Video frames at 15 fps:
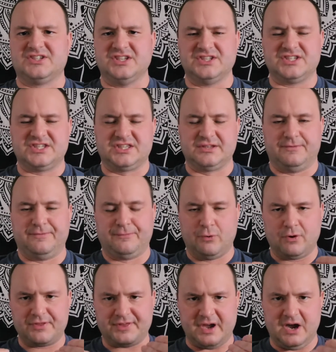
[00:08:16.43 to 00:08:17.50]
since the
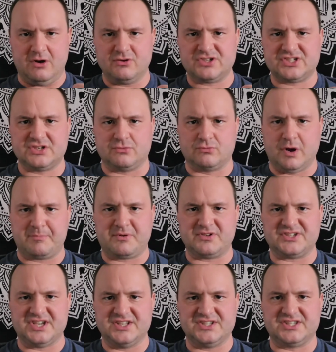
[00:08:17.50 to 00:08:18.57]
fourth house
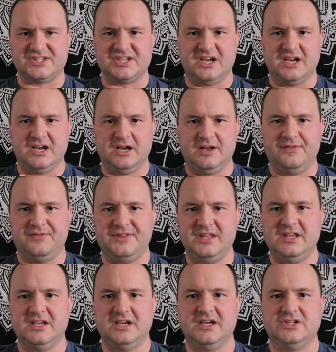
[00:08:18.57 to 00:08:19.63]
represents uh,
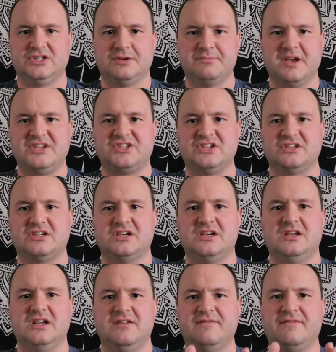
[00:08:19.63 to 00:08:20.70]
the uh, domestic
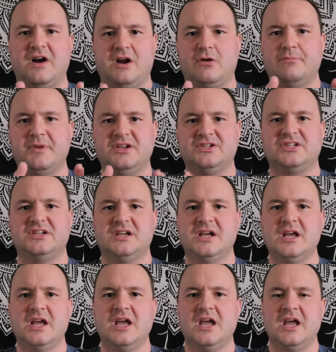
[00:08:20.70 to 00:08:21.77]
environment.
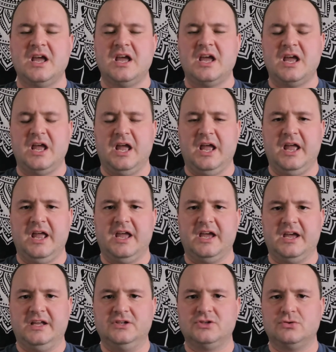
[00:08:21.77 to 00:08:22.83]

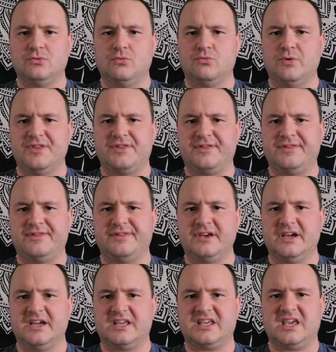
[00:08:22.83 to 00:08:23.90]
And with
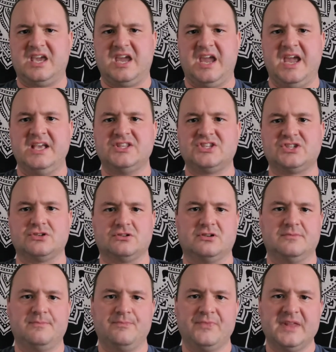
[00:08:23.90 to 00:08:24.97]
the
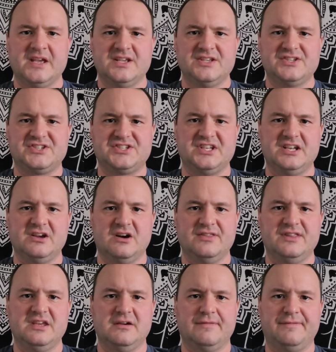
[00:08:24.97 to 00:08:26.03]
Cancer sitting
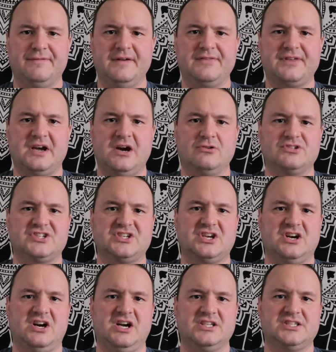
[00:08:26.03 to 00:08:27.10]
on the fifth house
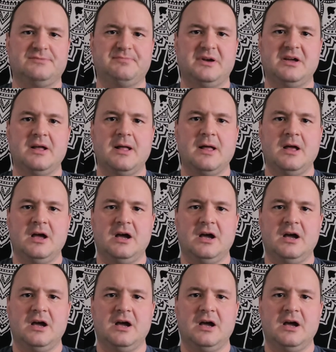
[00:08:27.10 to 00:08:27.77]
cusp,